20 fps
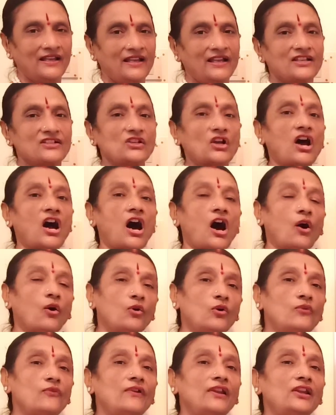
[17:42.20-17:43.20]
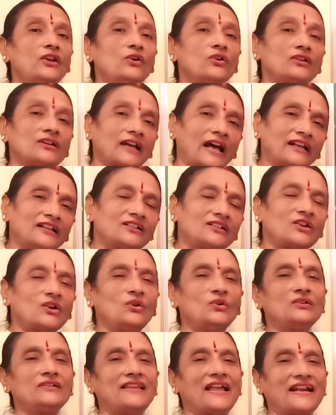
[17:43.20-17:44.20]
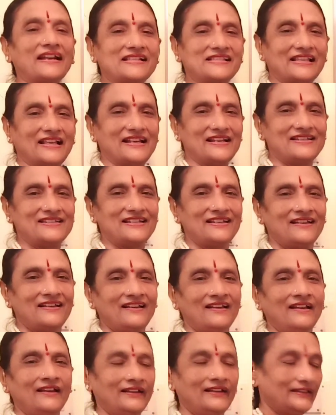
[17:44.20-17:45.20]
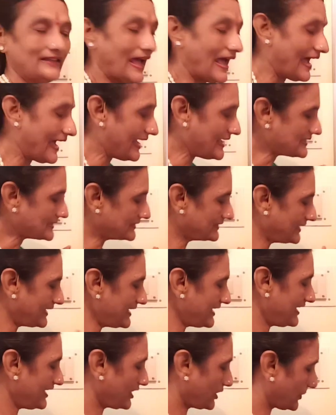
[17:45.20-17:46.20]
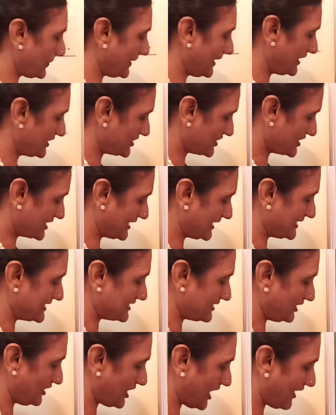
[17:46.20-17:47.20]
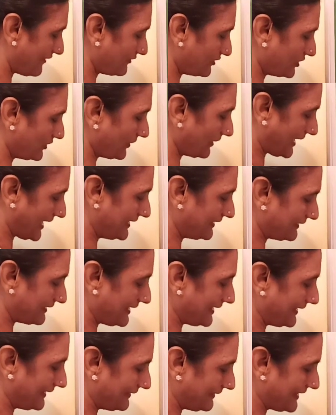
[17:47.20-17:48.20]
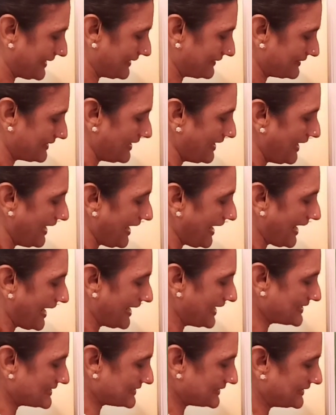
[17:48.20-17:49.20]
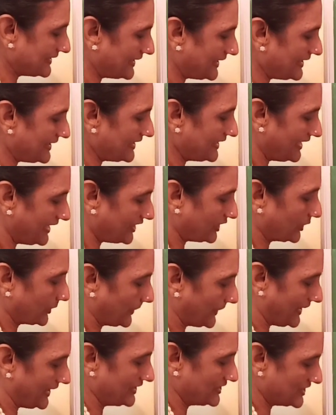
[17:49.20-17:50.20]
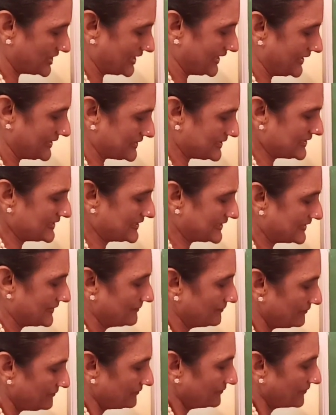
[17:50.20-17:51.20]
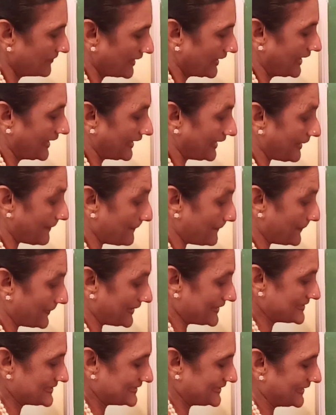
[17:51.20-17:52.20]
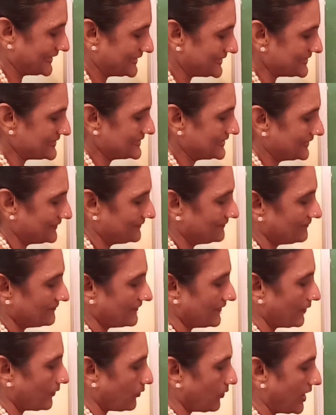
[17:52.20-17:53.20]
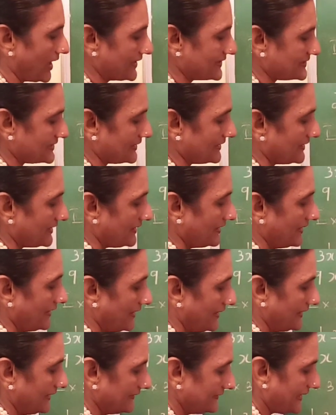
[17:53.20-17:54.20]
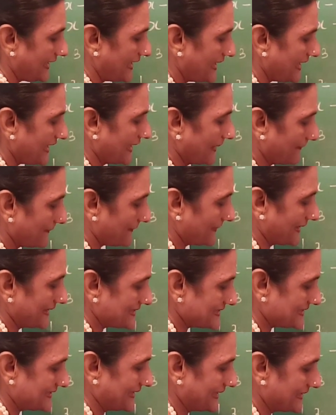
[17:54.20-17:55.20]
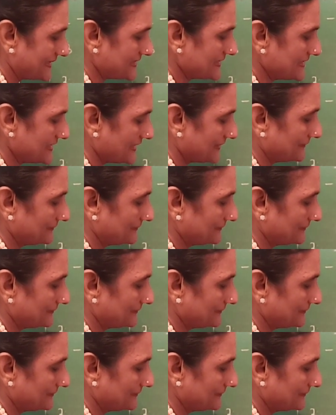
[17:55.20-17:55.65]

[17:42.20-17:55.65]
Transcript: So how will you conclude the result? As the equations, you have to write like that. As the equations represent what? They represent